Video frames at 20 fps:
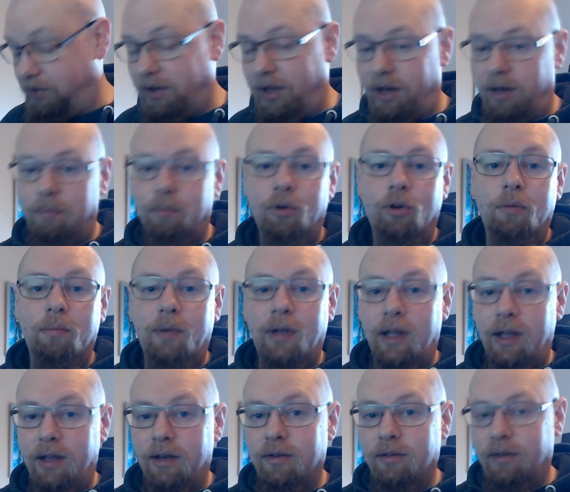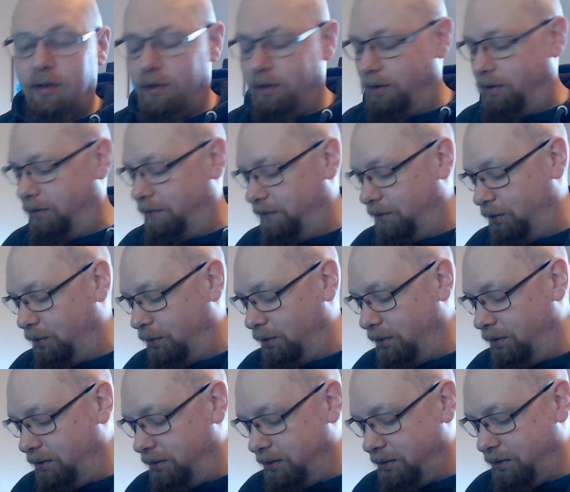signed book plate on the
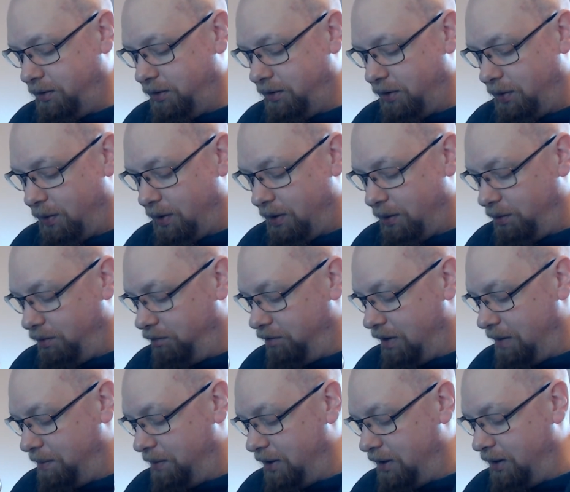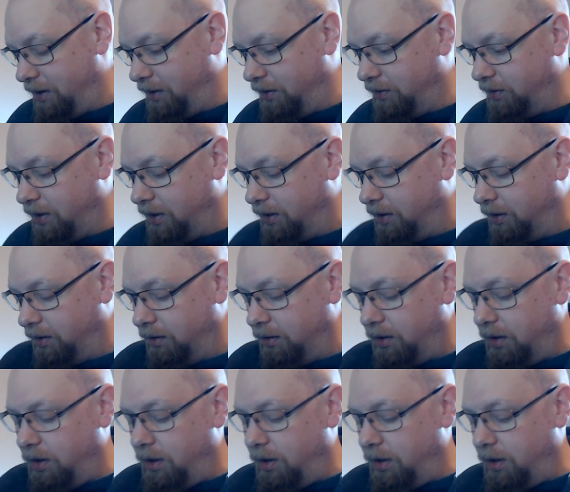floor, so I'll grab that in a second.